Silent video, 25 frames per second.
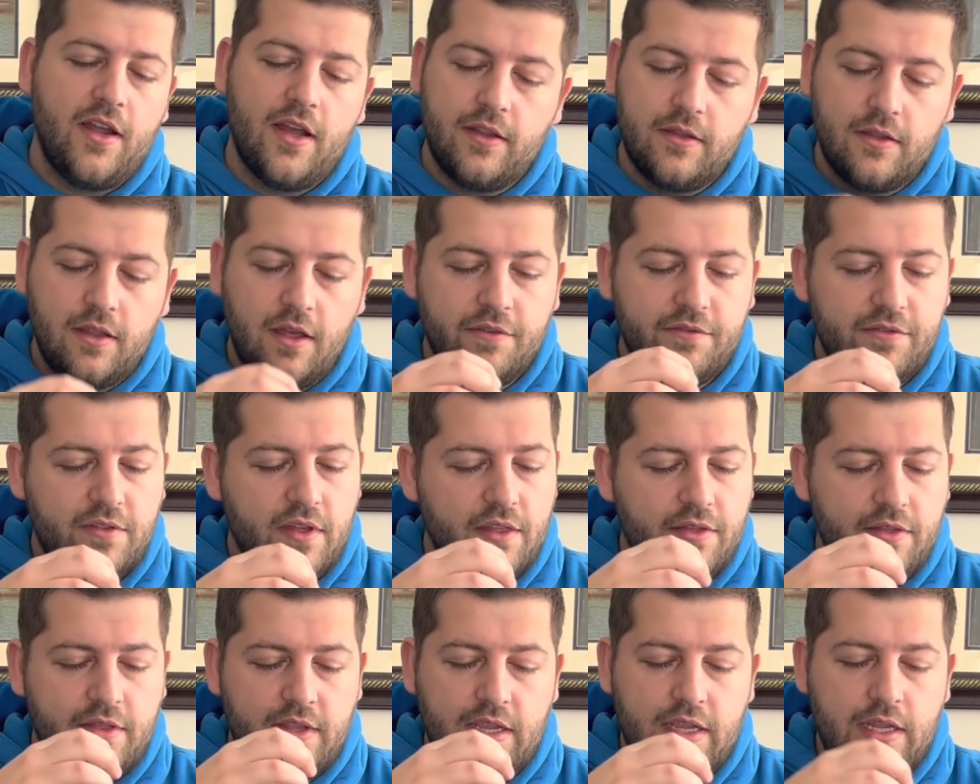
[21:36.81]
I love
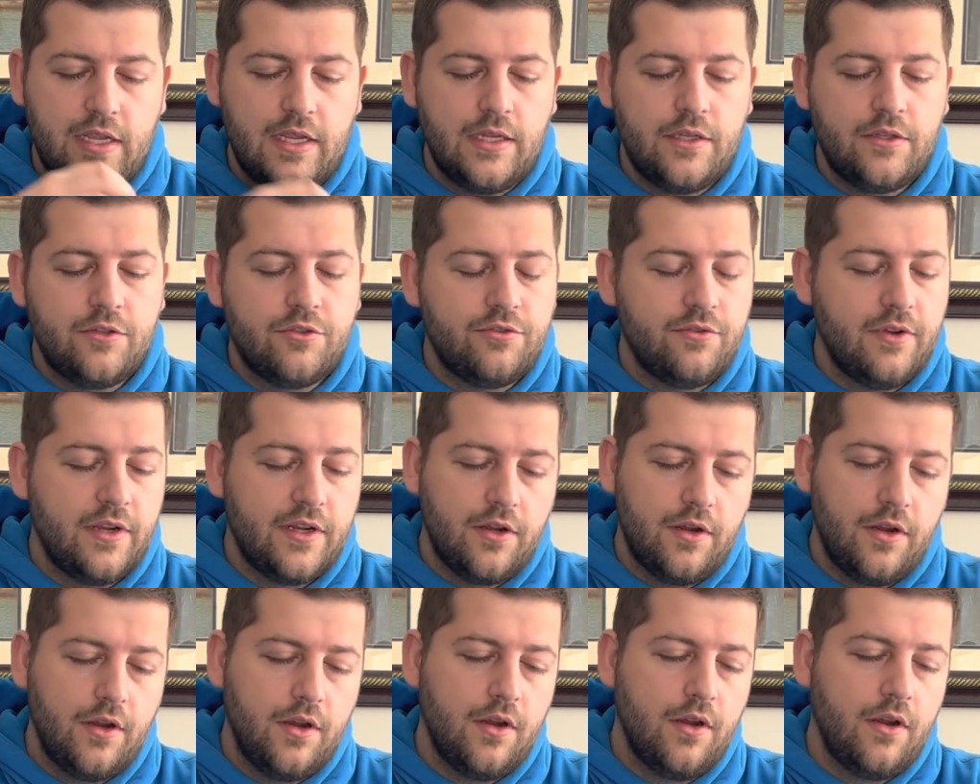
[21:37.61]
that the
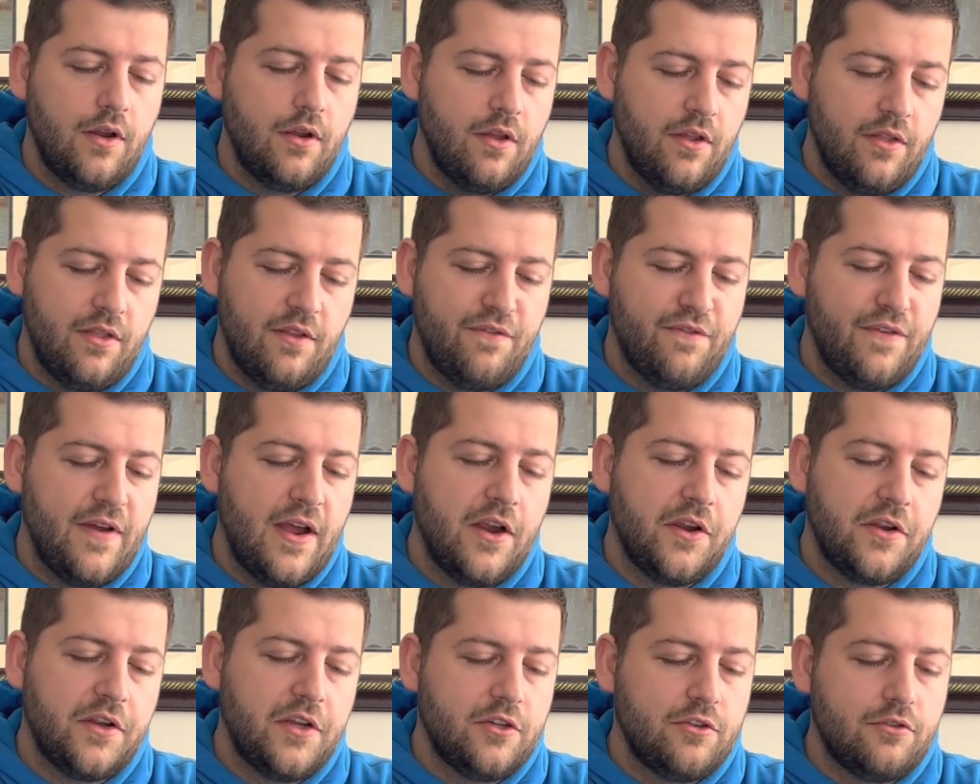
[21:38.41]
trigger and the
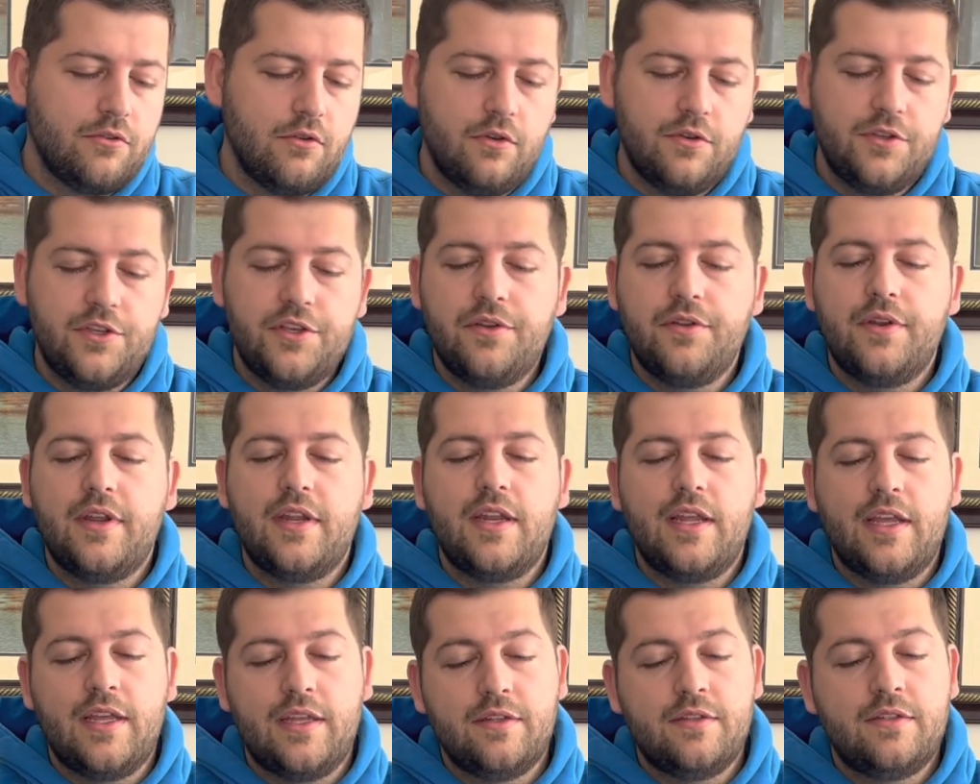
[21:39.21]
fire control unit
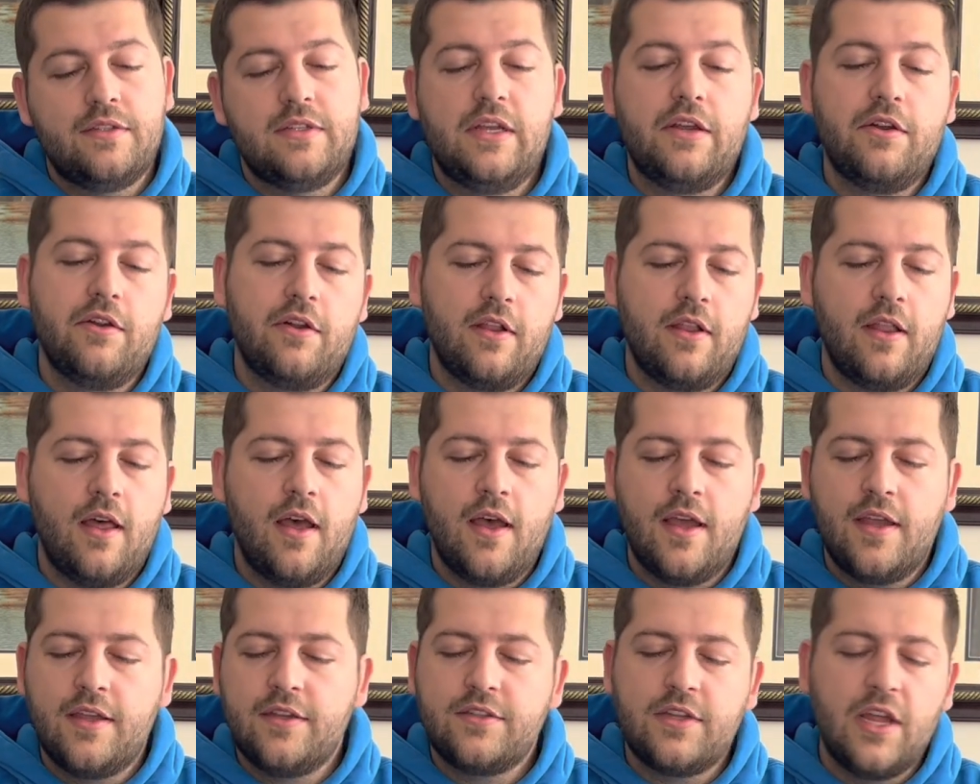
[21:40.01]
is
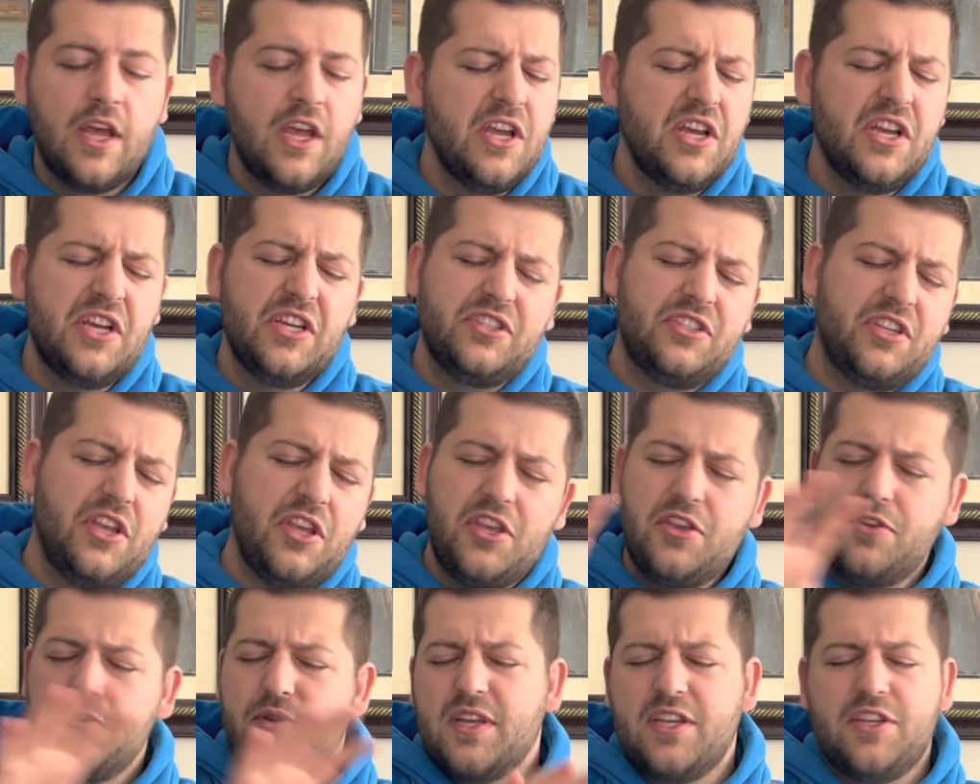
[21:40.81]
serialized, so
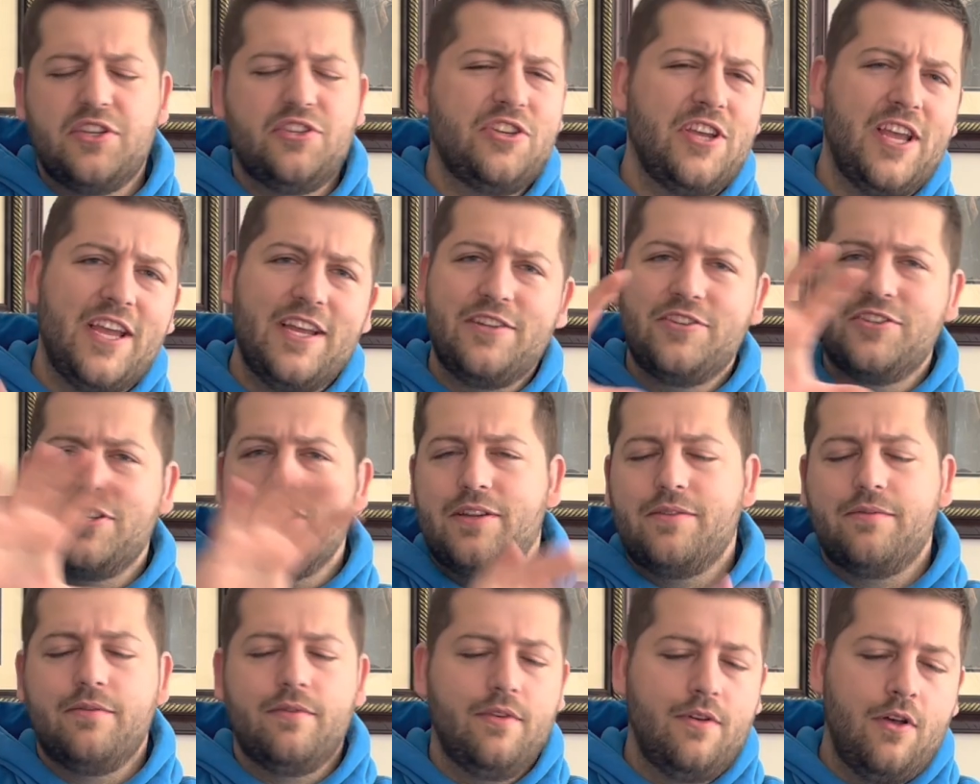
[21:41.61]
you can change
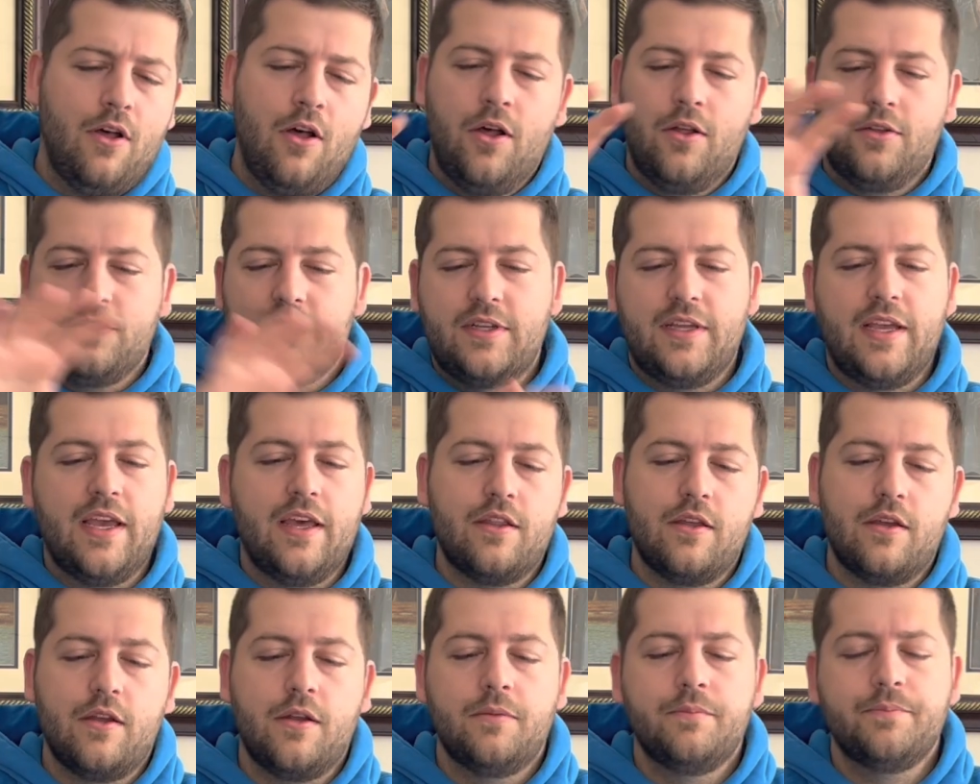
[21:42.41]
it all
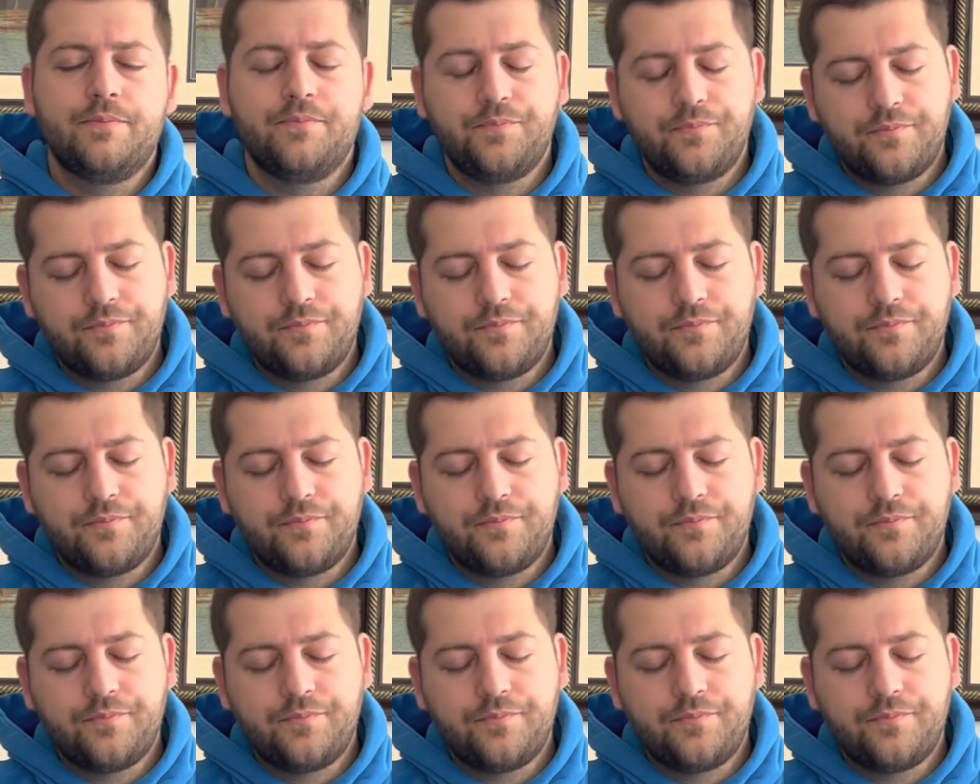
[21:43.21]
together,